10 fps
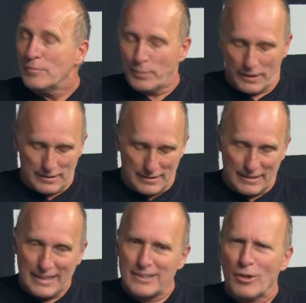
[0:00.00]
But
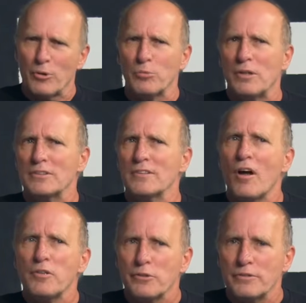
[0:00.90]
he had told her, well, it's
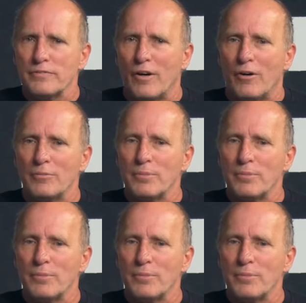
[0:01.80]
not your fault,